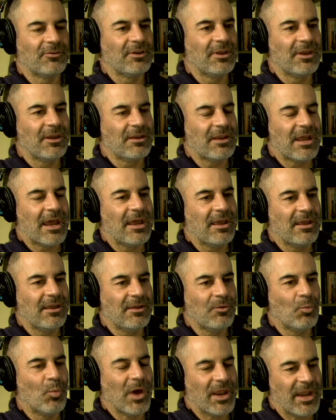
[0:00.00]
get a
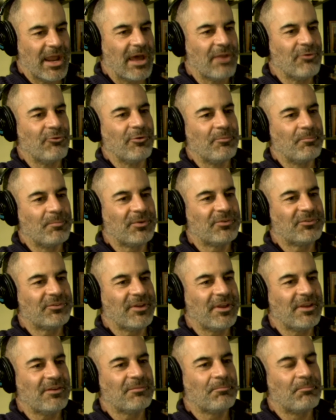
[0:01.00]

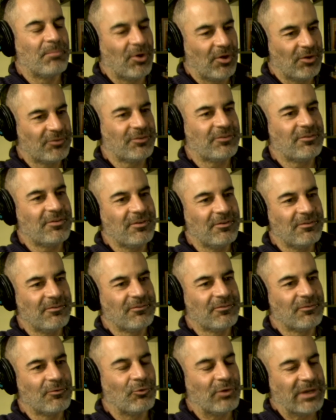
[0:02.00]
100%
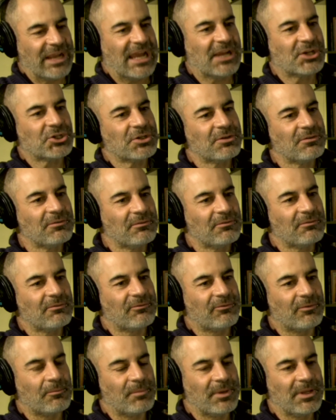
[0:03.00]
positive reaction
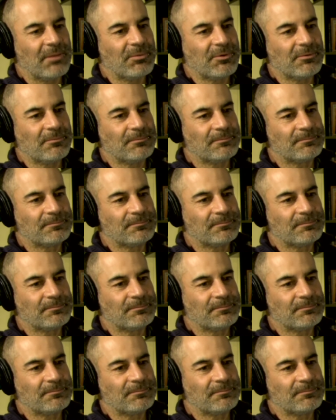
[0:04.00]
from people?